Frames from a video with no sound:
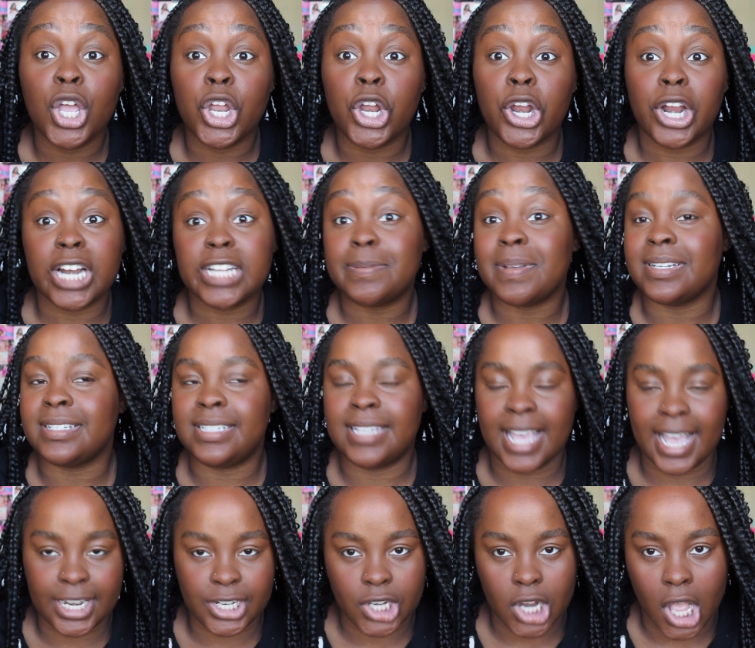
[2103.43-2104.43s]
You're gonna spend
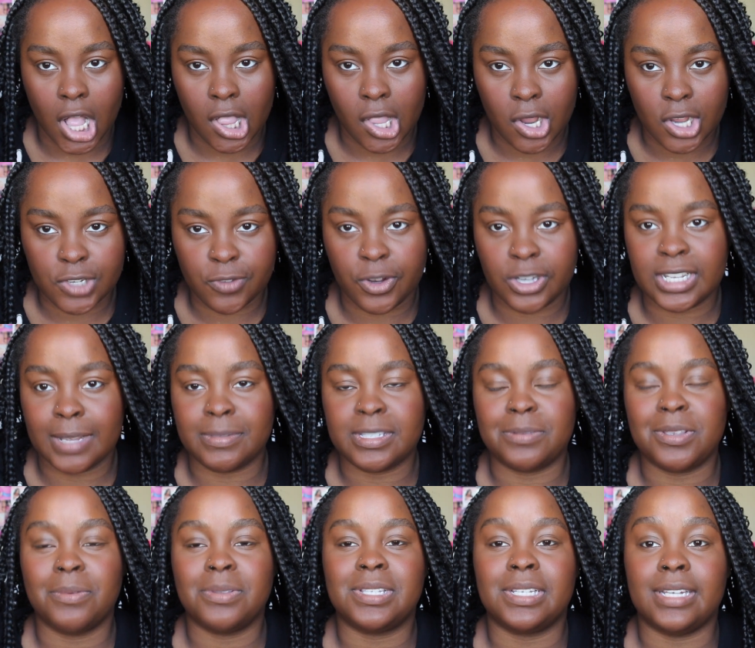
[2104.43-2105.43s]
$10 for Sims to
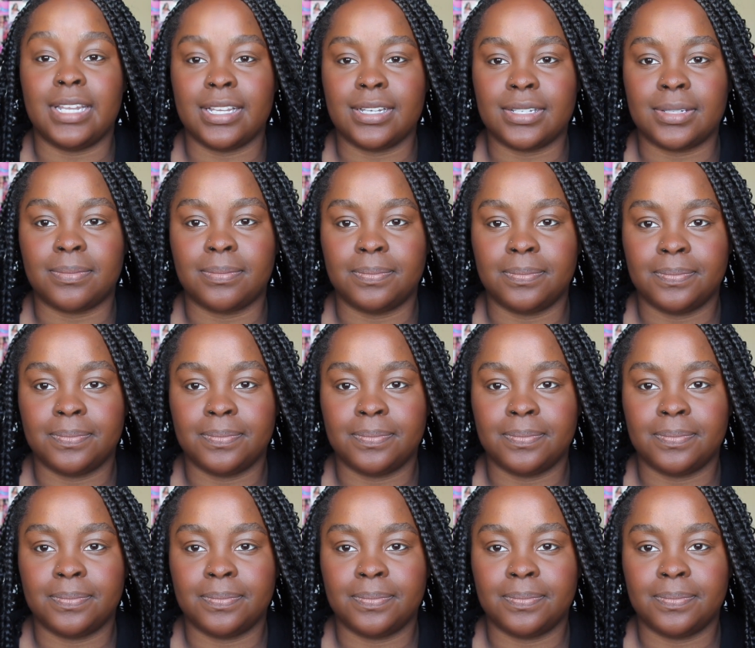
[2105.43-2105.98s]
be able to knit.